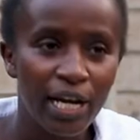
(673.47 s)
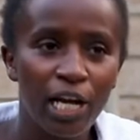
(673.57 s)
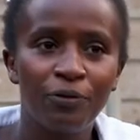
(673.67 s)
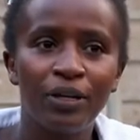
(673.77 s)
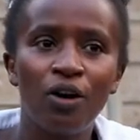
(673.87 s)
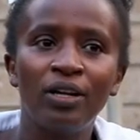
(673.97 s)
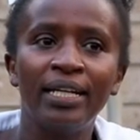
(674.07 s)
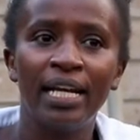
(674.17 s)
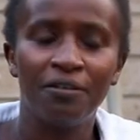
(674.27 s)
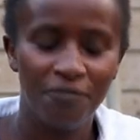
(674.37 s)
If we
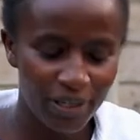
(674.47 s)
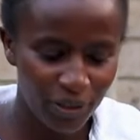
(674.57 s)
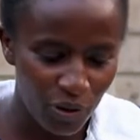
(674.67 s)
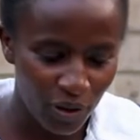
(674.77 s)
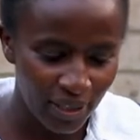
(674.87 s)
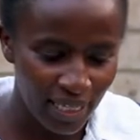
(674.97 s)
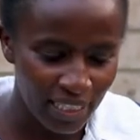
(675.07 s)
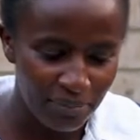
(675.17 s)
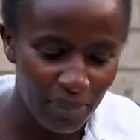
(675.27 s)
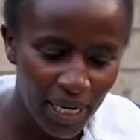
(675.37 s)
only invite God that
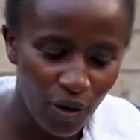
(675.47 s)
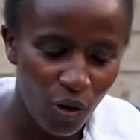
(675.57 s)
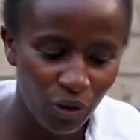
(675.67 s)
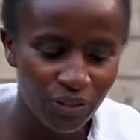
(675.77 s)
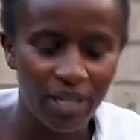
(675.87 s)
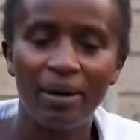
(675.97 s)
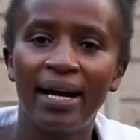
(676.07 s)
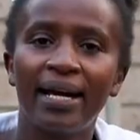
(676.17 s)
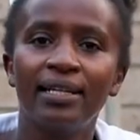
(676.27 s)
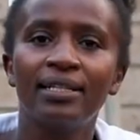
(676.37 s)
he may hold our
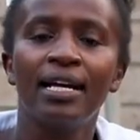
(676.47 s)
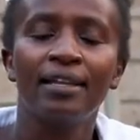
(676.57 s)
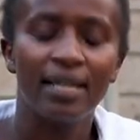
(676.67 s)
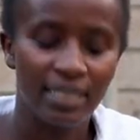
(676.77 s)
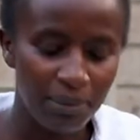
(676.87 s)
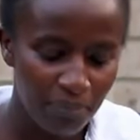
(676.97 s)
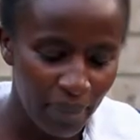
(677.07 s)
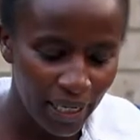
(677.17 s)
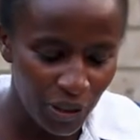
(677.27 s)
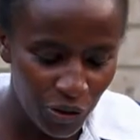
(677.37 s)
hand, that he
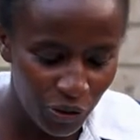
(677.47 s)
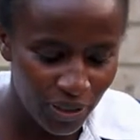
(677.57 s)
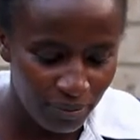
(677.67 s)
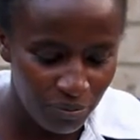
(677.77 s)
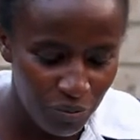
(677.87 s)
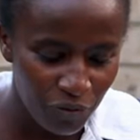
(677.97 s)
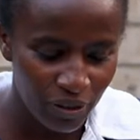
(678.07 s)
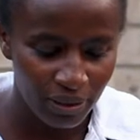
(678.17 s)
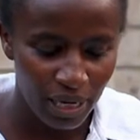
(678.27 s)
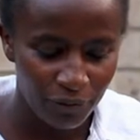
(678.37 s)
may not remove
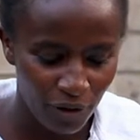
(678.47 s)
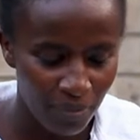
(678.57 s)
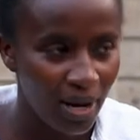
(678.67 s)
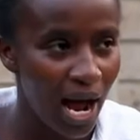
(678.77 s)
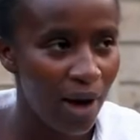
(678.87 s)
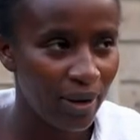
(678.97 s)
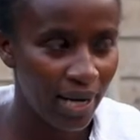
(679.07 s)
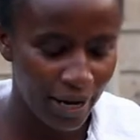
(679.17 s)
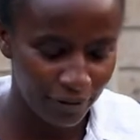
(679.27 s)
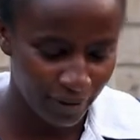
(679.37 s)
it from our
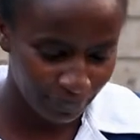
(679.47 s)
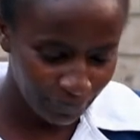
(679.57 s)
lives.